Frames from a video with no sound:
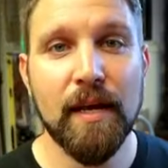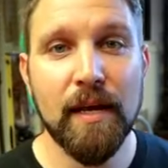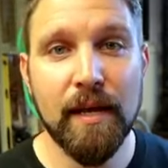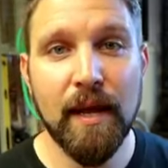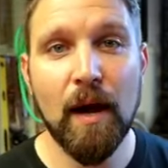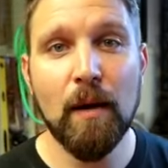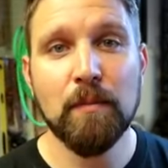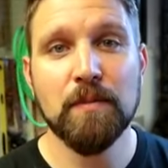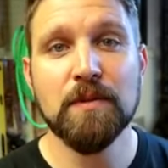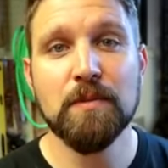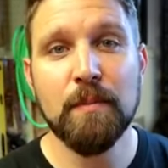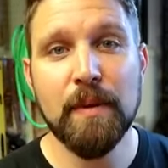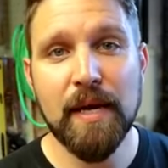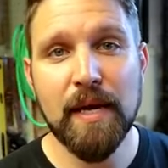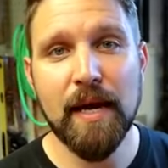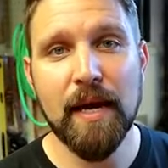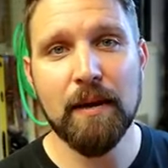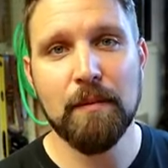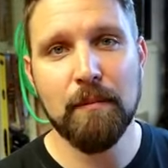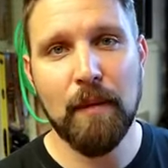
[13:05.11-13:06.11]
It helps
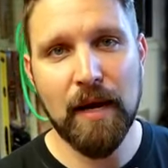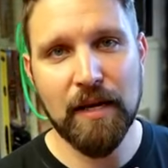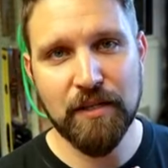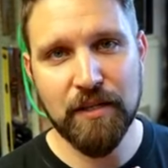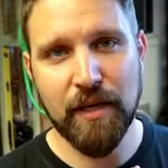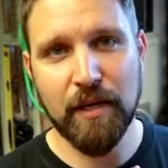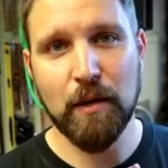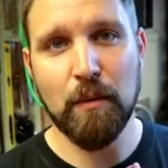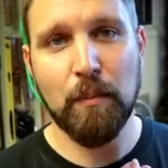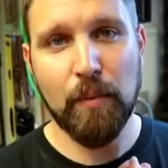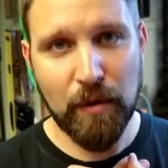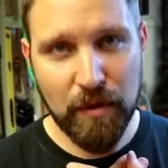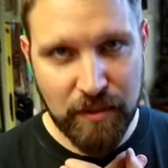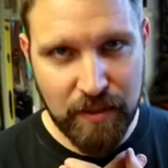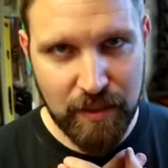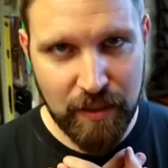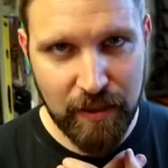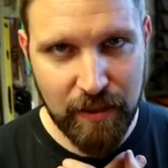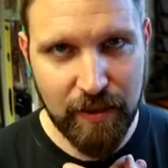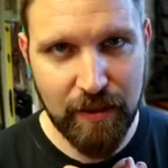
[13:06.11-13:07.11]
me and my channel
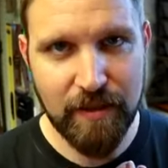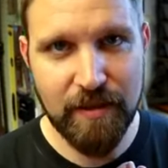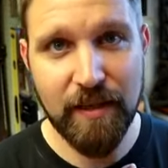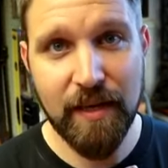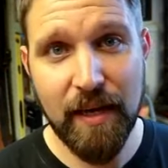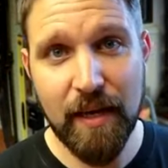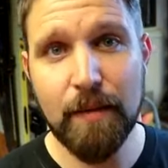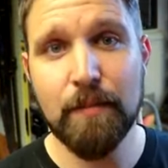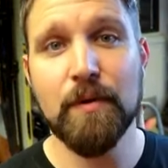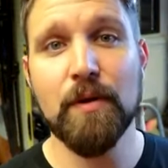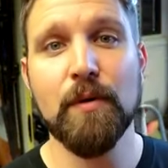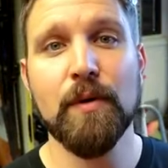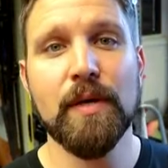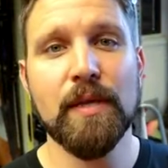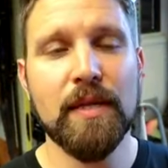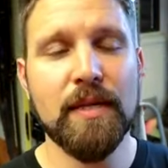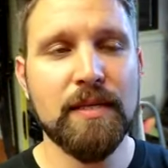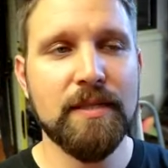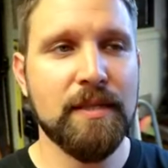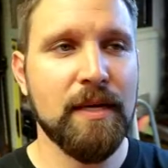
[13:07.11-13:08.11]
personally to keep
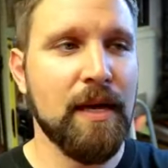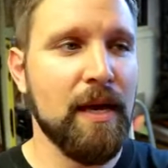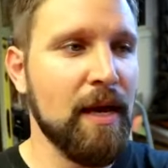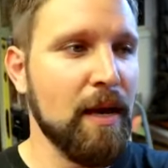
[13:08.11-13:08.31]
doing this,